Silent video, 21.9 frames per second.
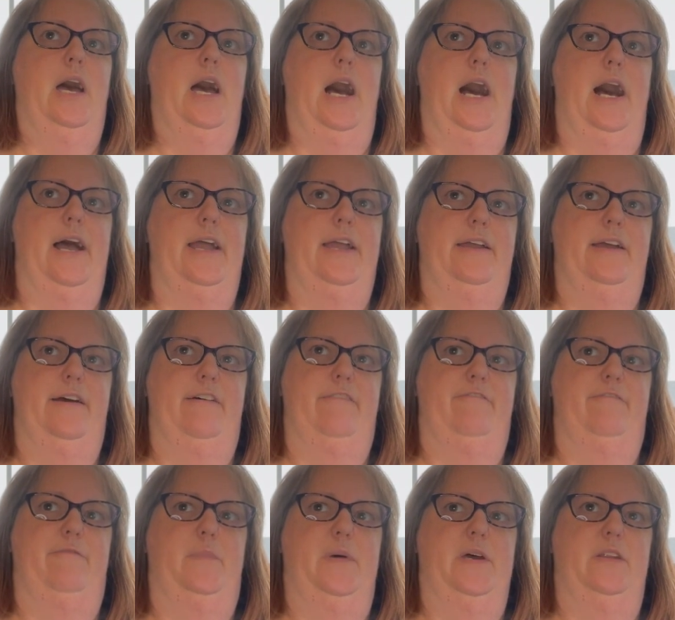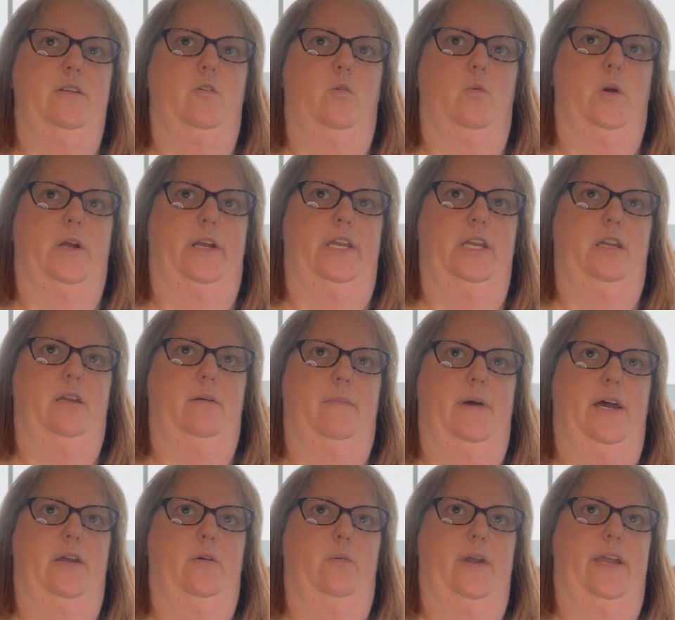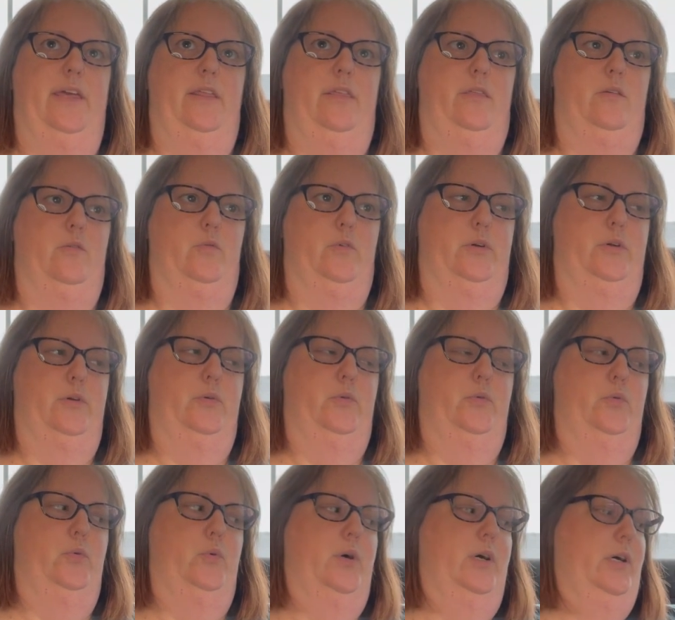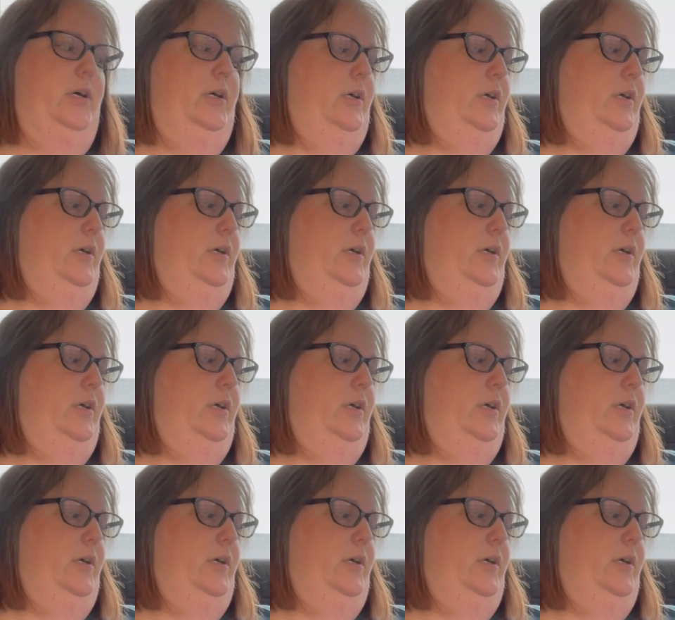I have been working my way through